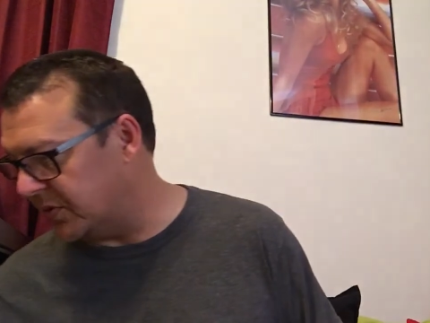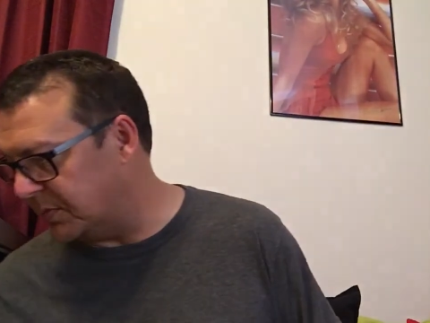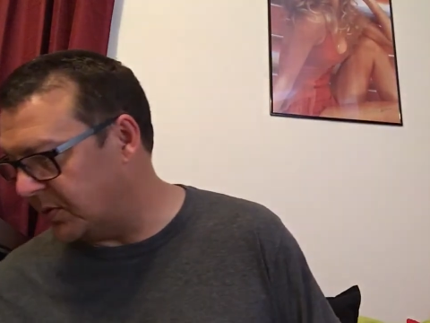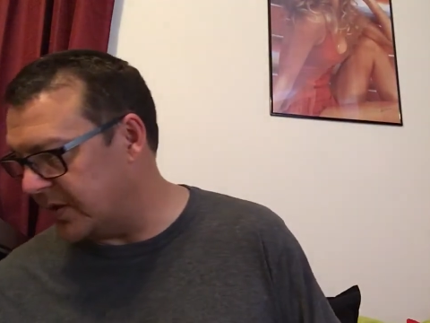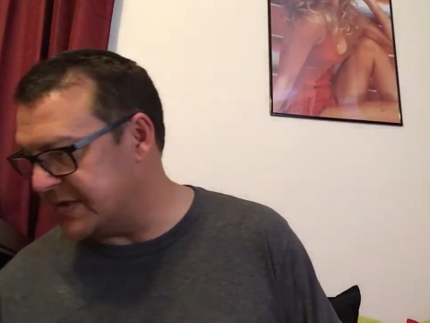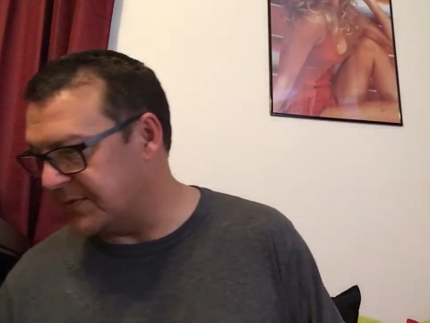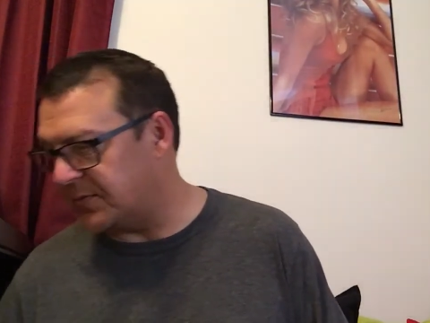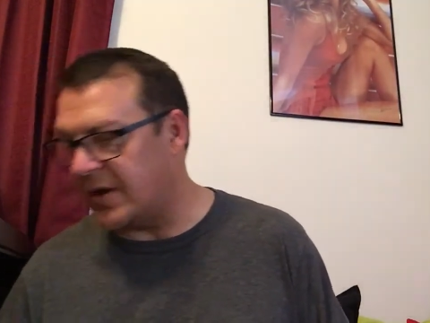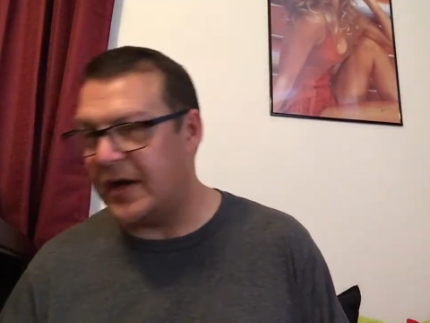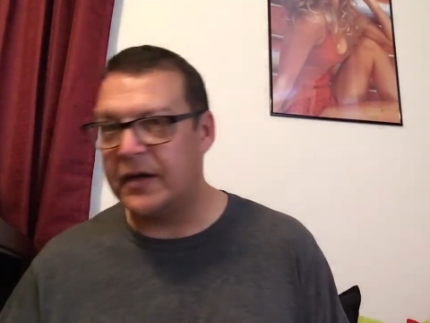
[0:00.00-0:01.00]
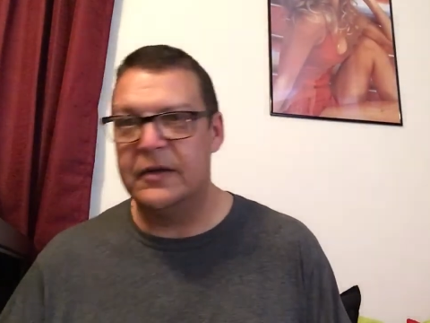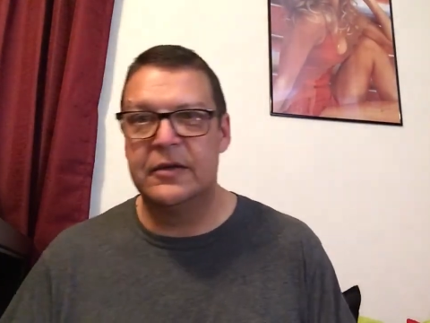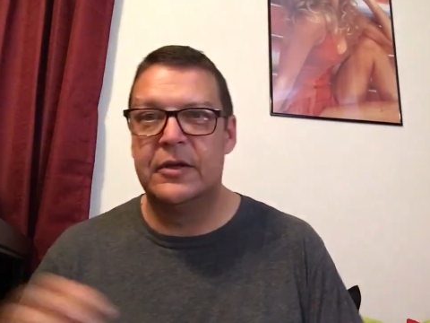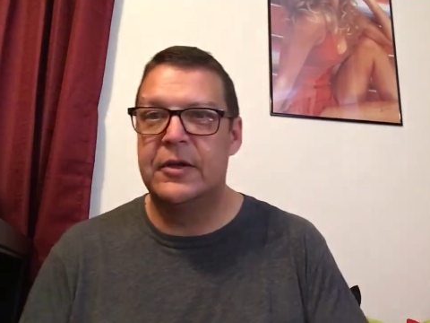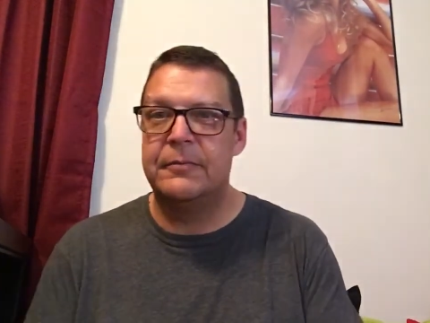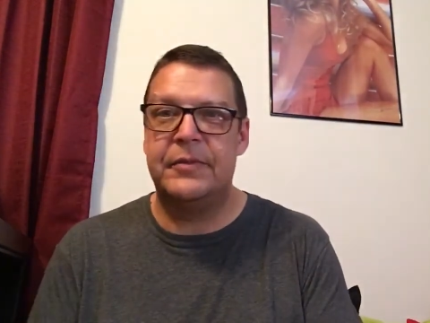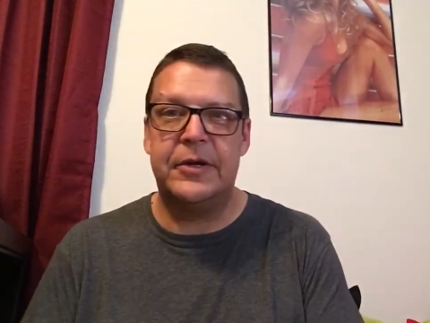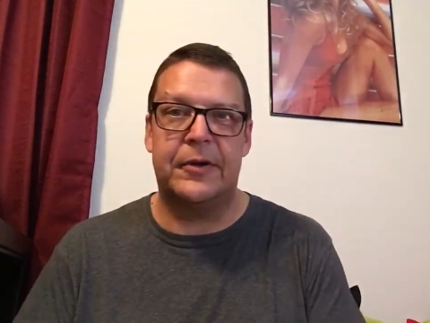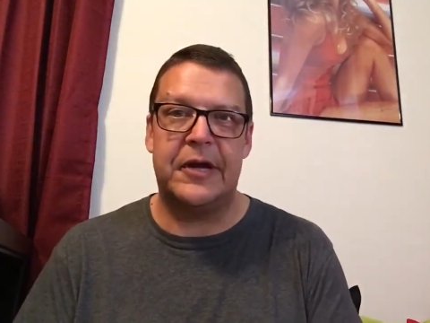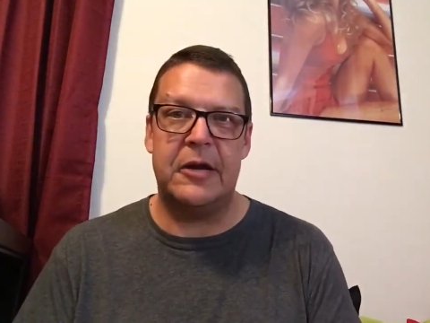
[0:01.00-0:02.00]
of progressive rock,
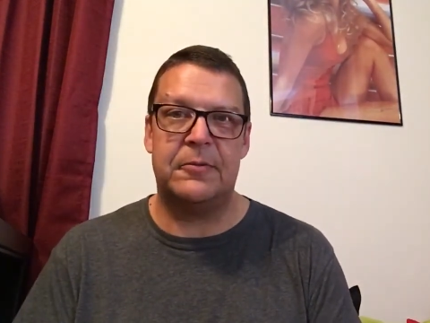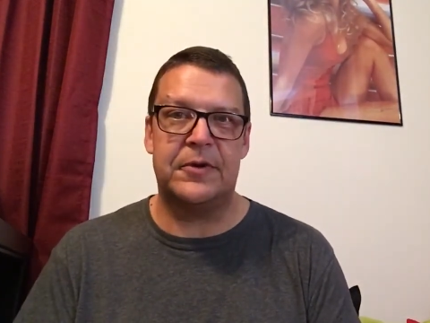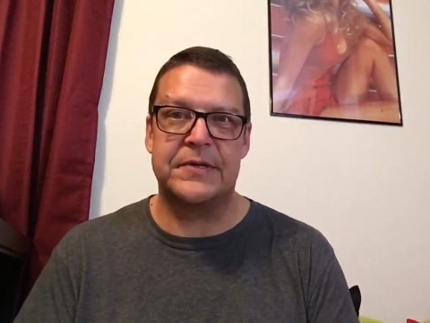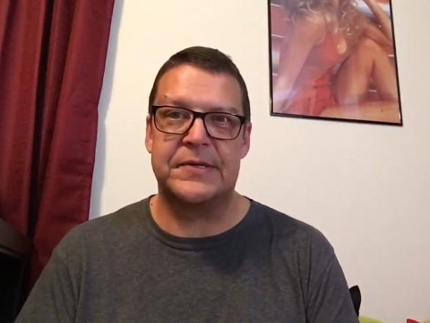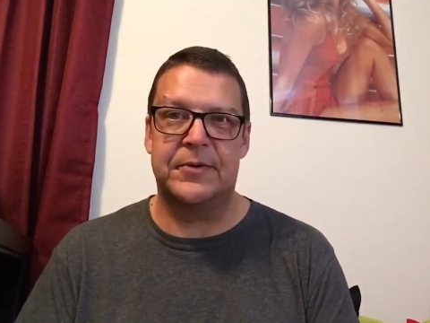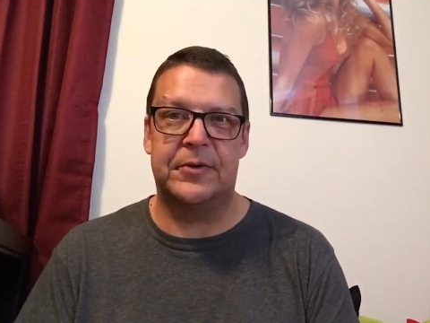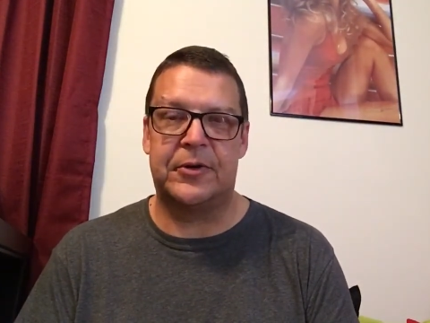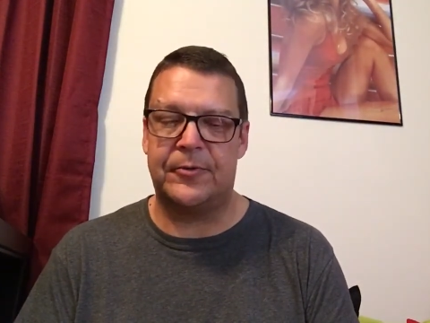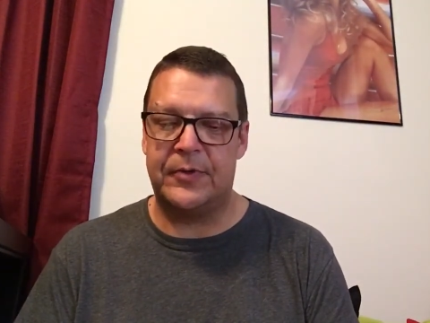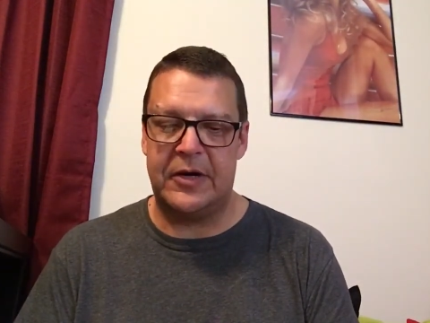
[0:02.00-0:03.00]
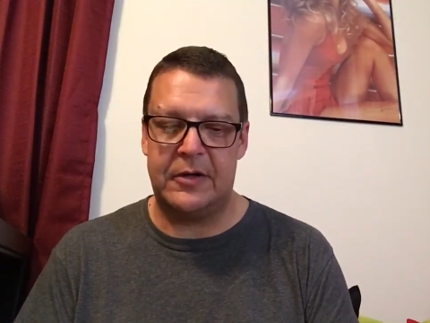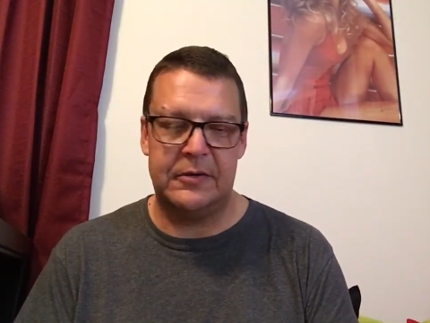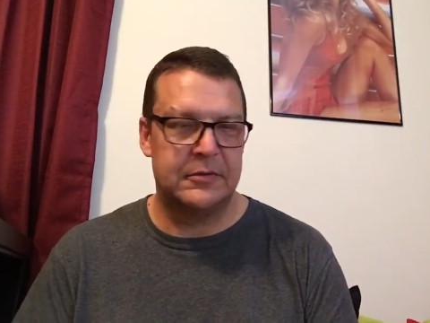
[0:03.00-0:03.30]
Peter Gabriel's solo career,